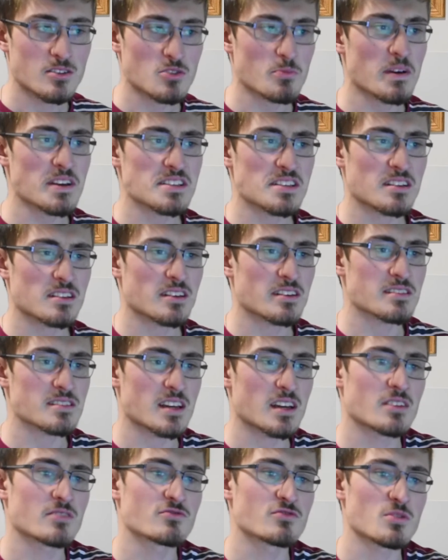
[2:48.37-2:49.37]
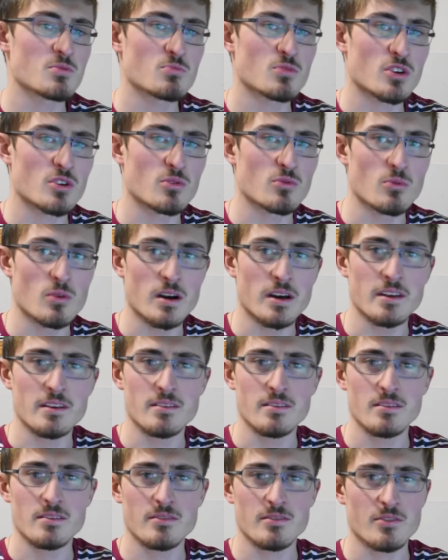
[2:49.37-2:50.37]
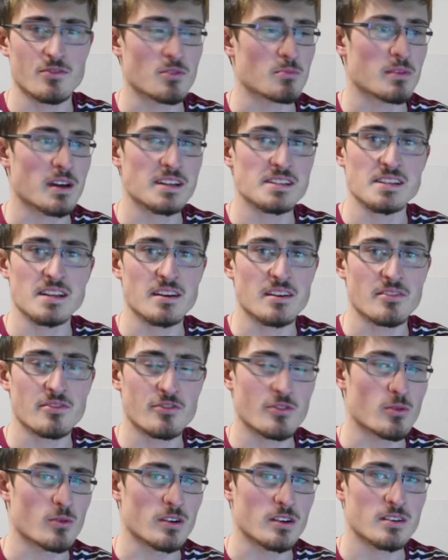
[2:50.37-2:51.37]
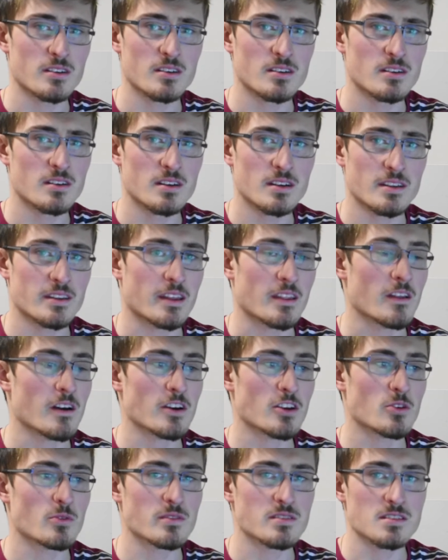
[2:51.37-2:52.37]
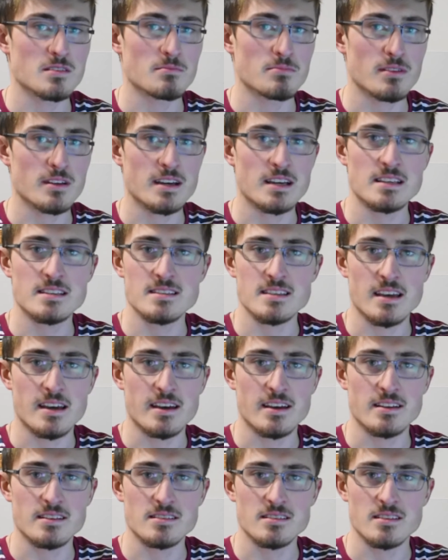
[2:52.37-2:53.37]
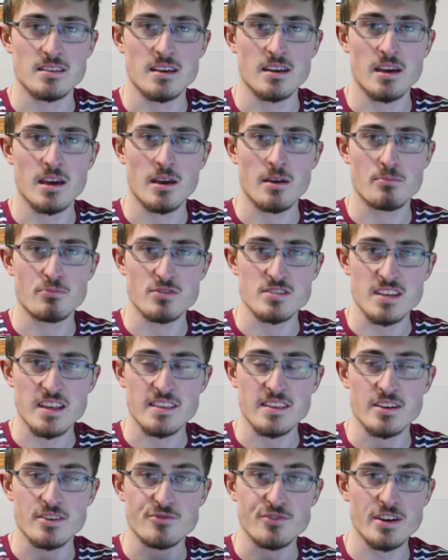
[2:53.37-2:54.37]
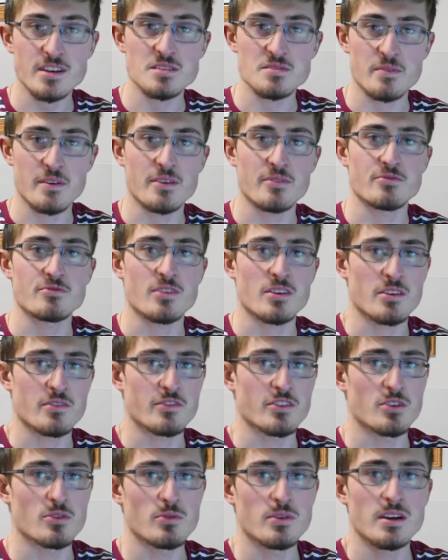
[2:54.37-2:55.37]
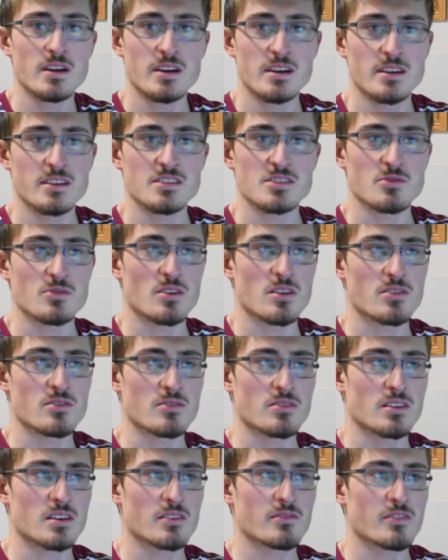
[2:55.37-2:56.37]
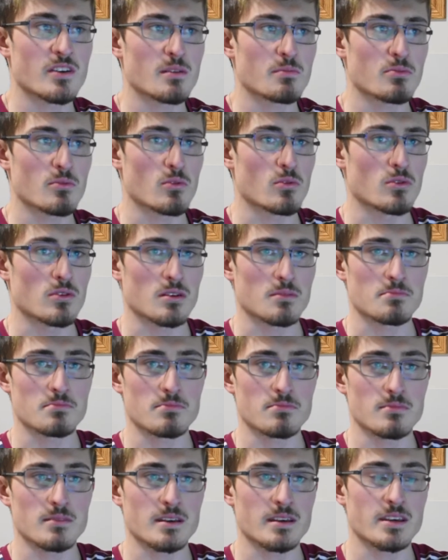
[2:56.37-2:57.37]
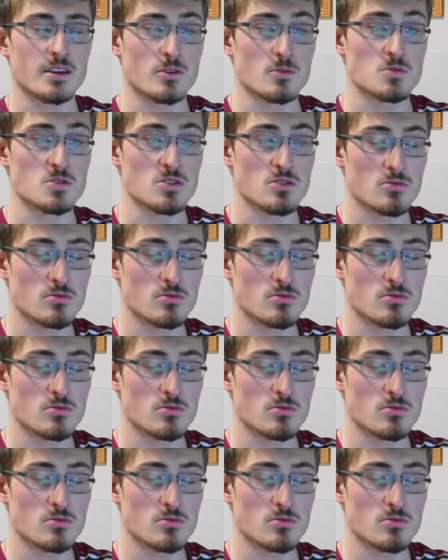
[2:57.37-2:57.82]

So basically it's like Room 101 from 1984. They lock you in some place and they present their greatest fear in front of you to either give up or it kills